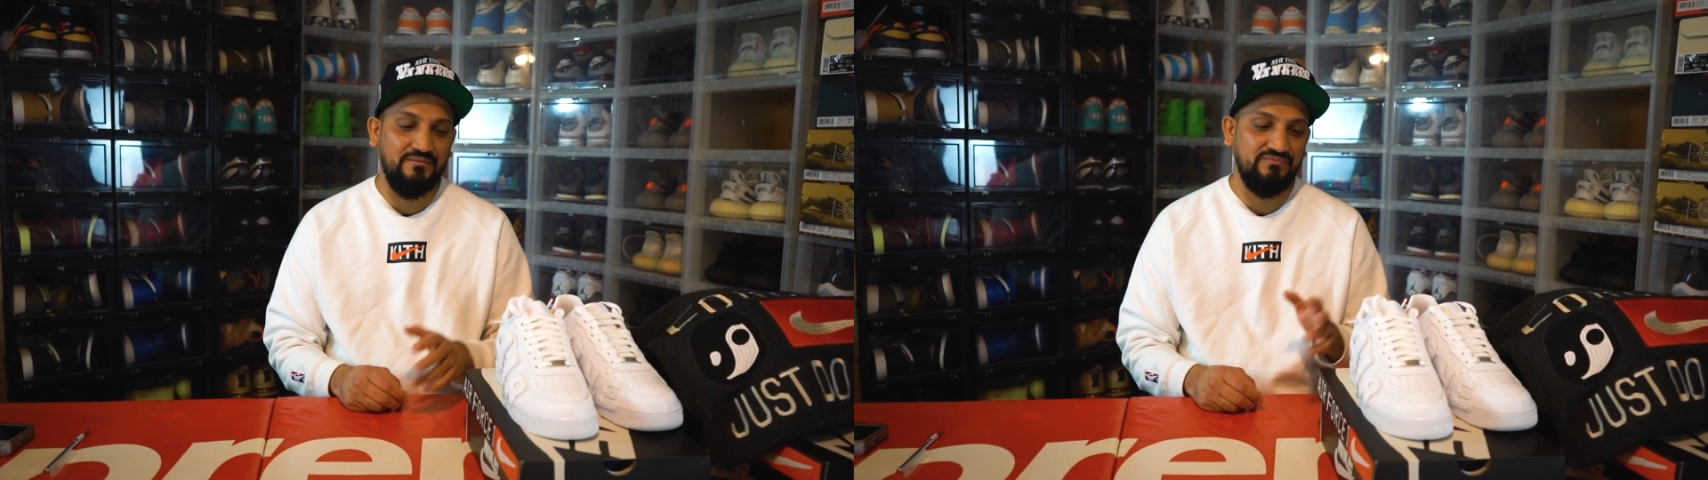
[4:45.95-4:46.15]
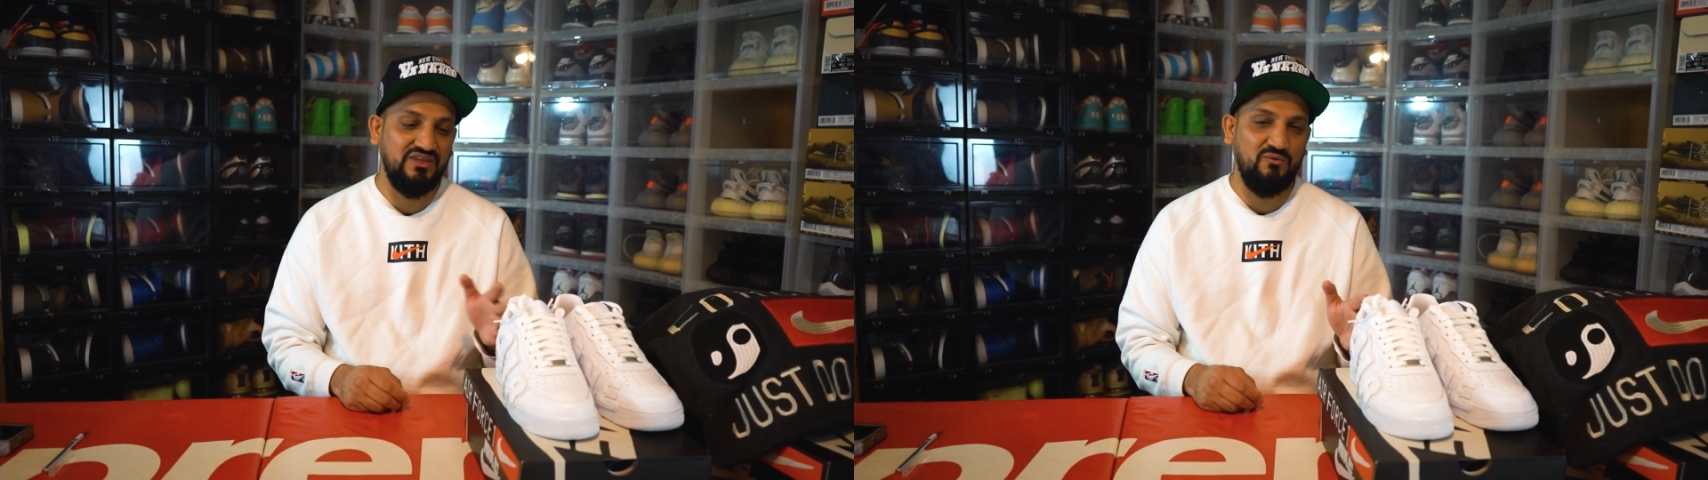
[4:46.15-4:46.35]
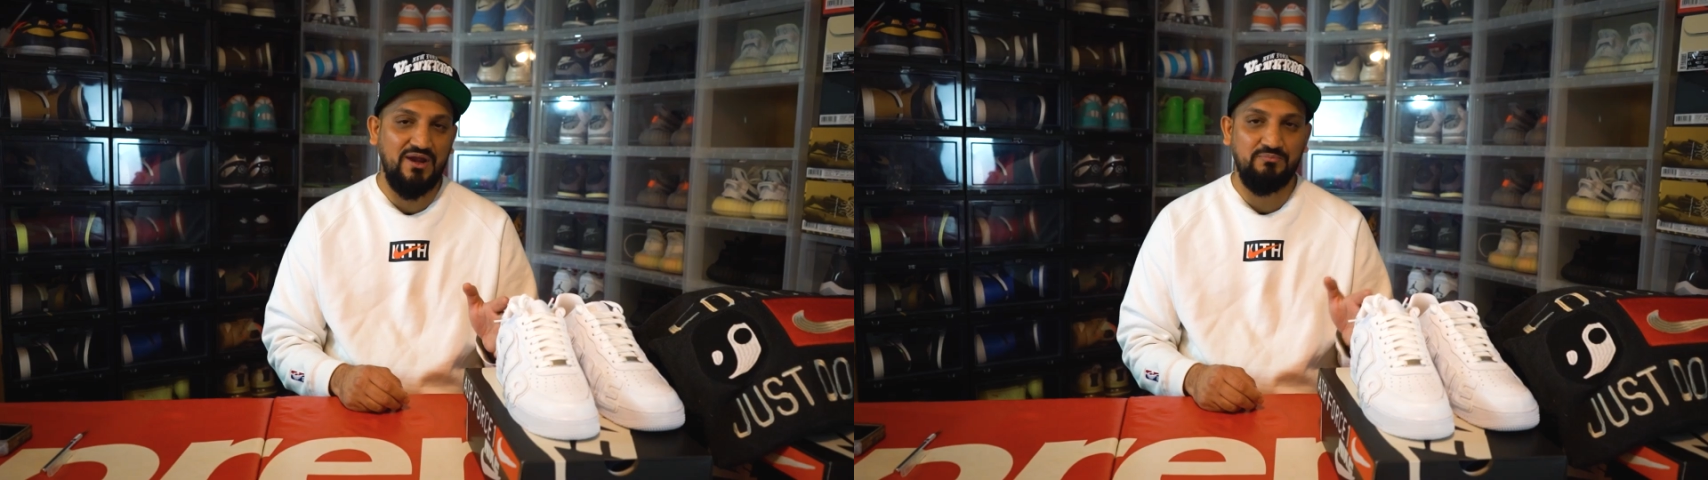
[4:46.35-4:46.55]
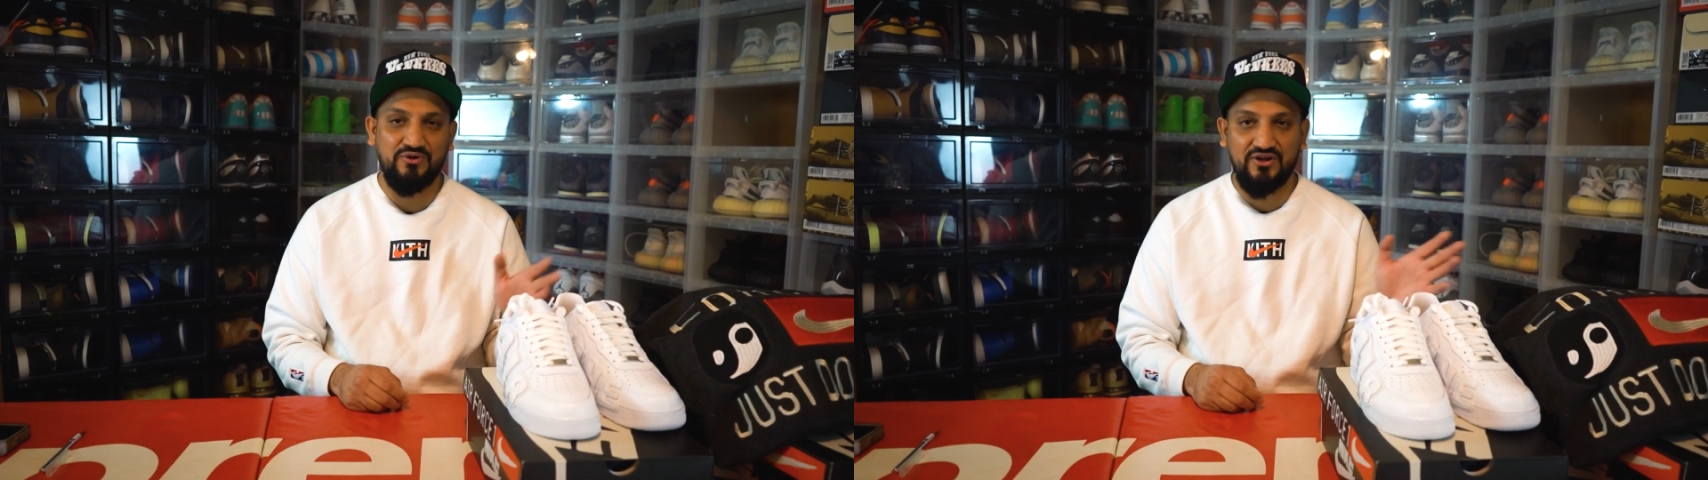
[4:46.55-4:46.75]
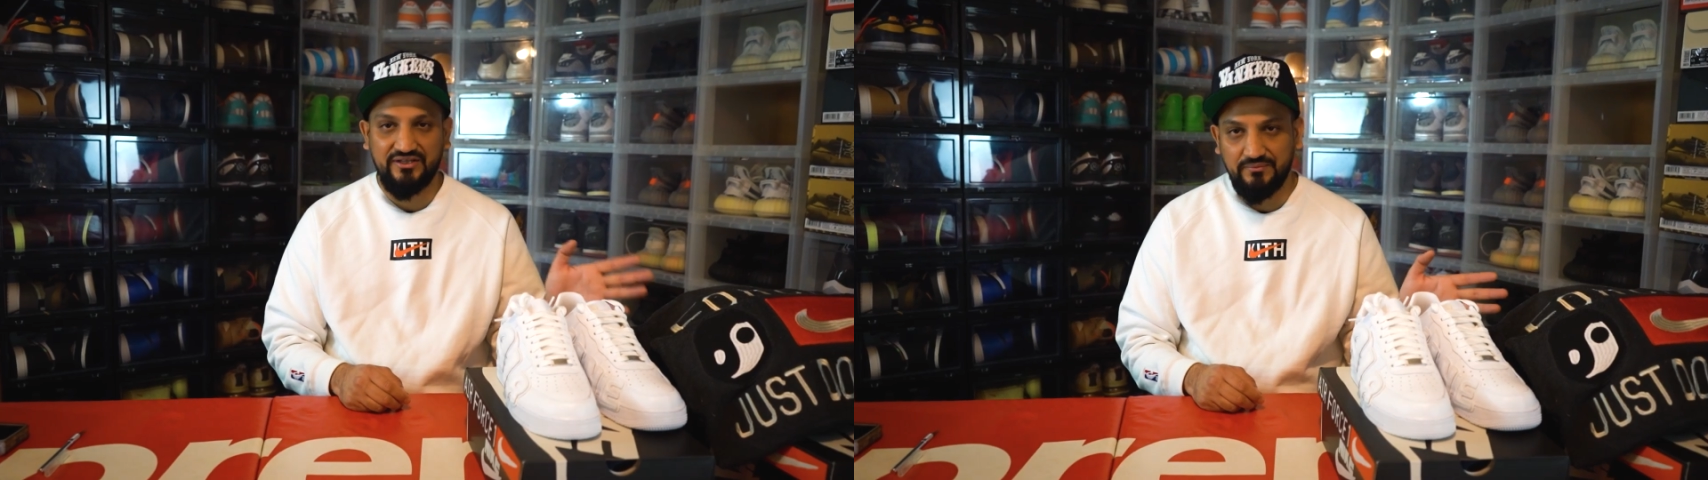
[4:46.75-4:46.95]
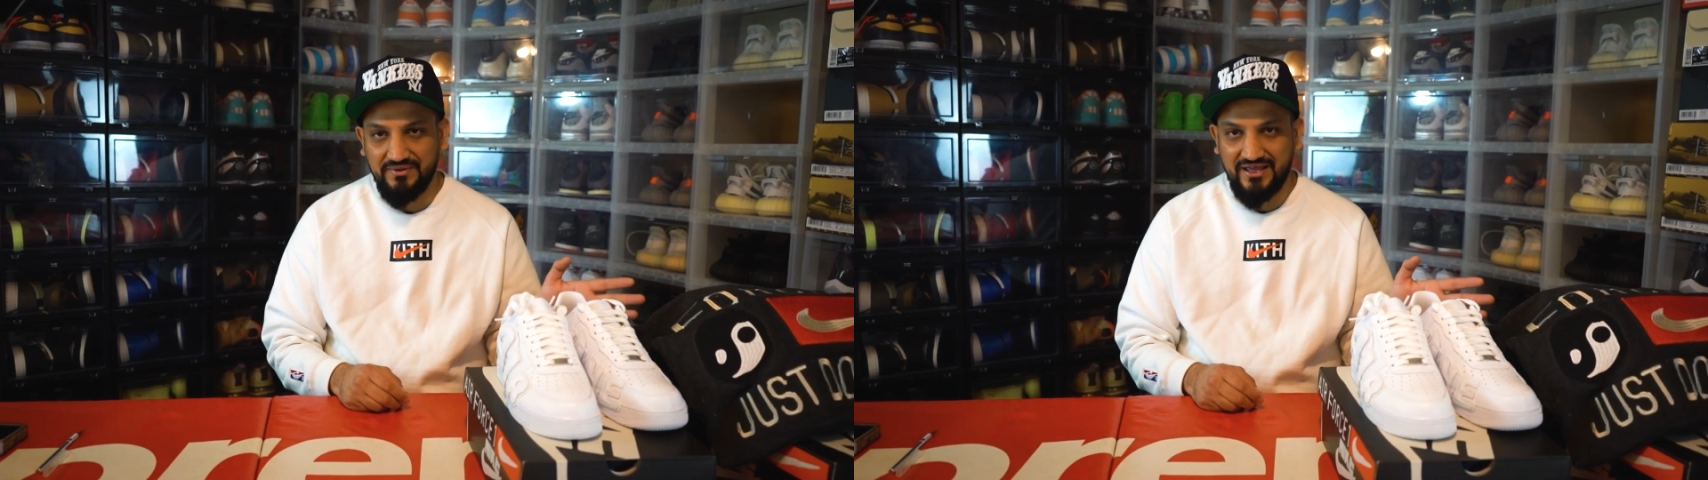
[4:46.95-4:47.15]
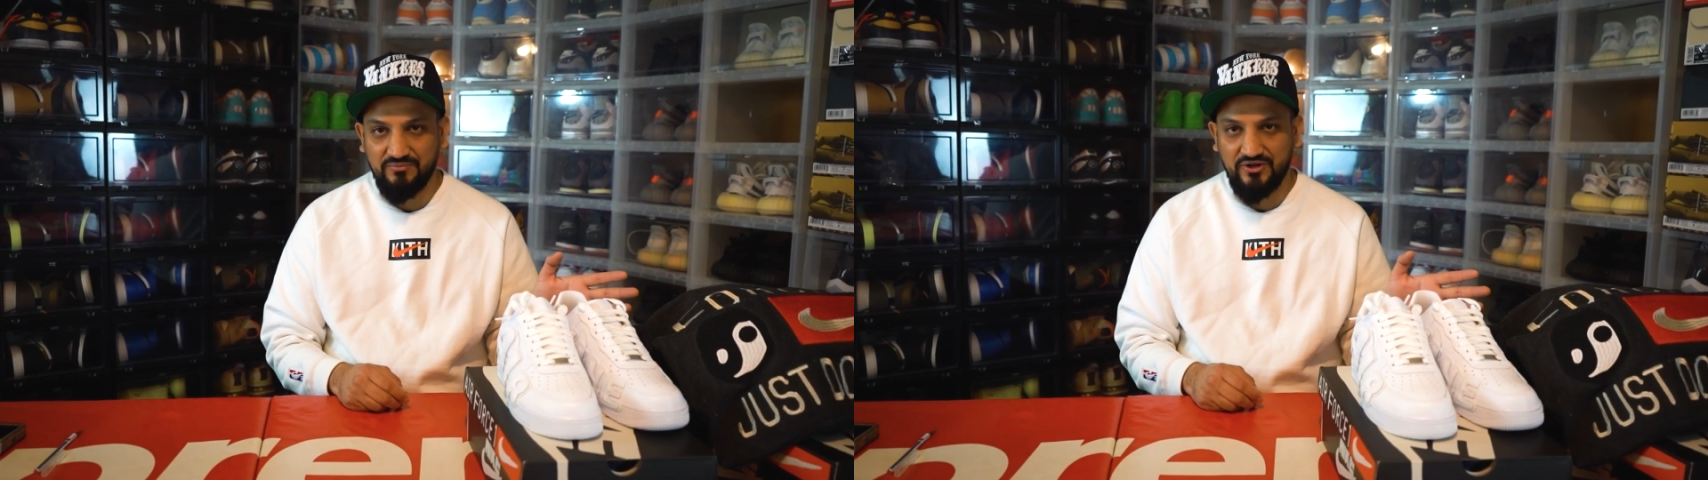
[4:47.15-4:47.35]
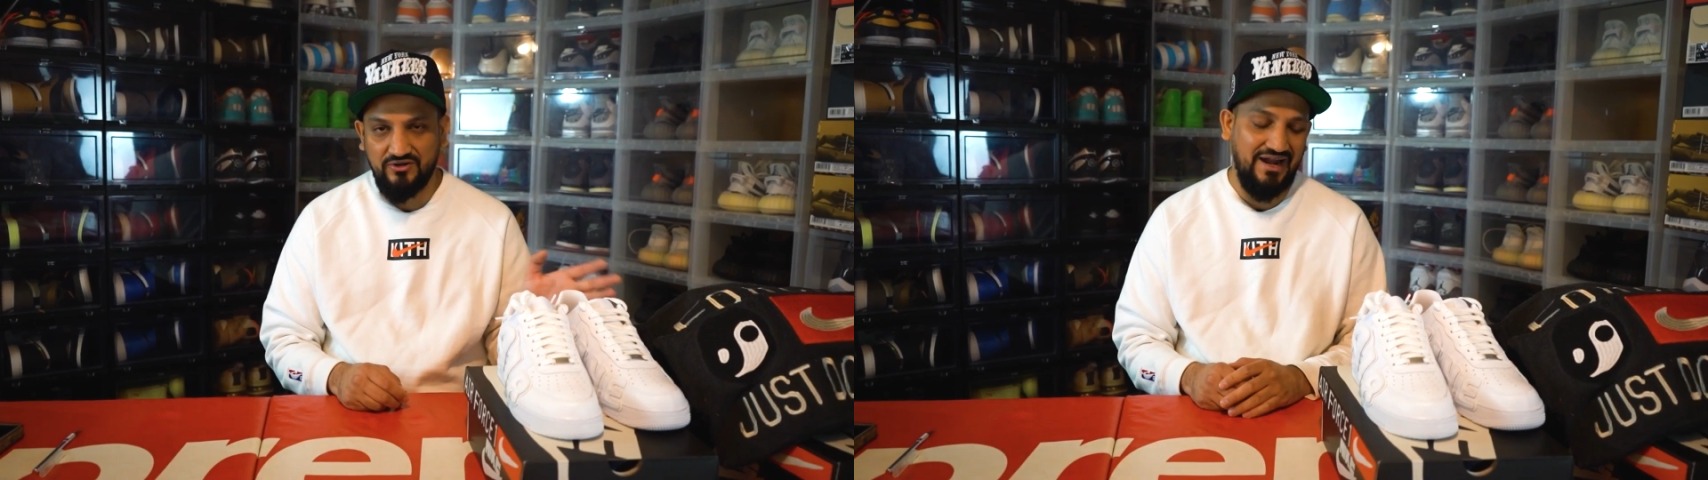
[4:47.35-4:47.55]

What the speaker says: the white pair and the black pair.